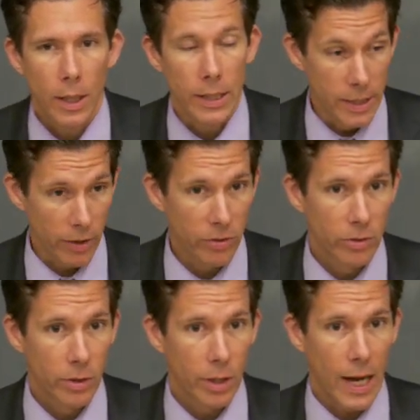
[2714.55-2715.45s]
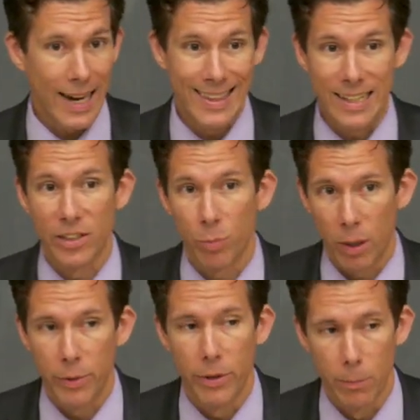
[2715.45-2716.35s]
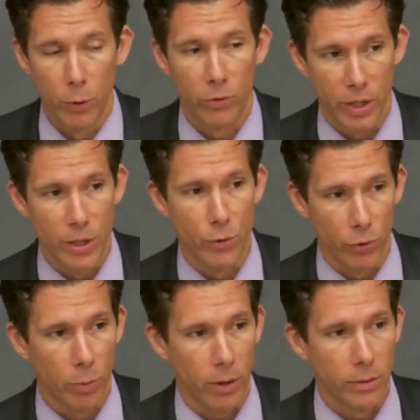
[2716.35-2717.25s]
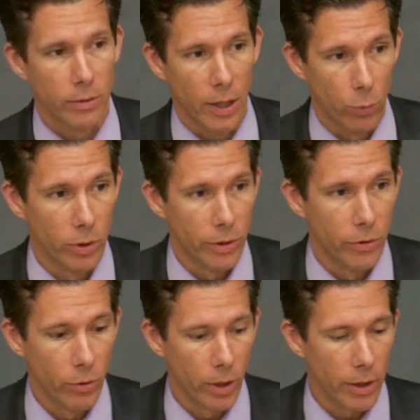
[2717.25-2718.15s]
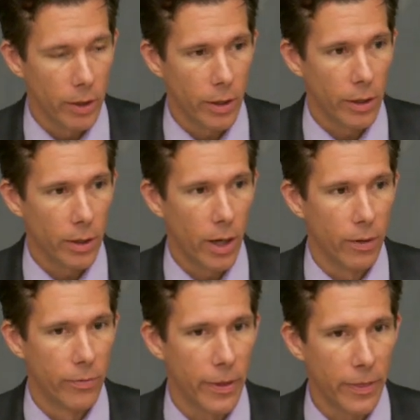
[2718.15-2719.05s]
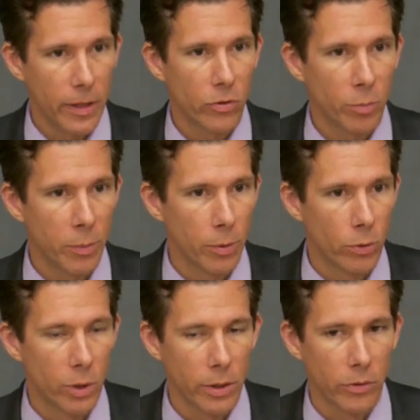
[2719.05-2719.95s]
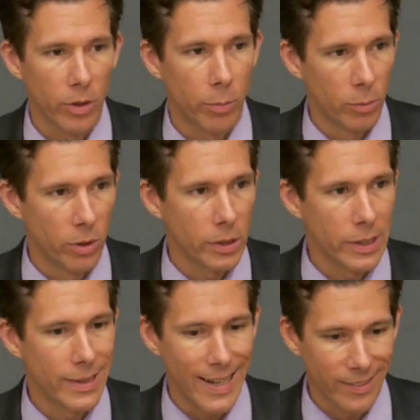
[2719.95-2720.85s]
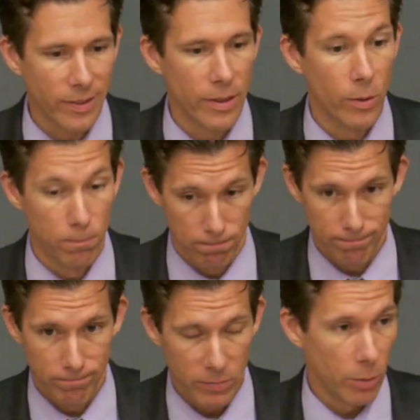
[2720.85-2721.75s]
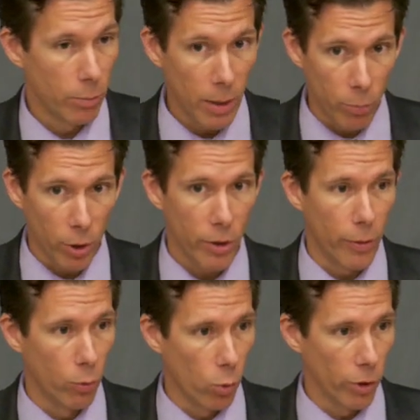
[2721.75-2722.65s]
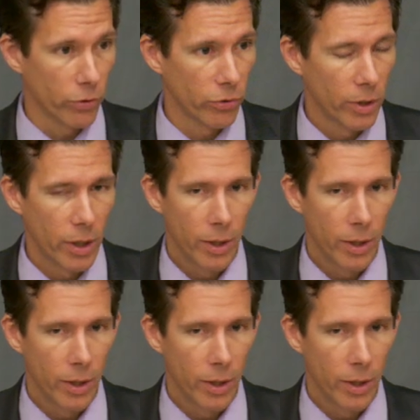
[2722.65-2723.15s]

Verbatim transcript: Yes, I think it's probably the most dangerous part. I really do. Uh, of the things that people are willing to say publicly, that's the, in my book, the worst.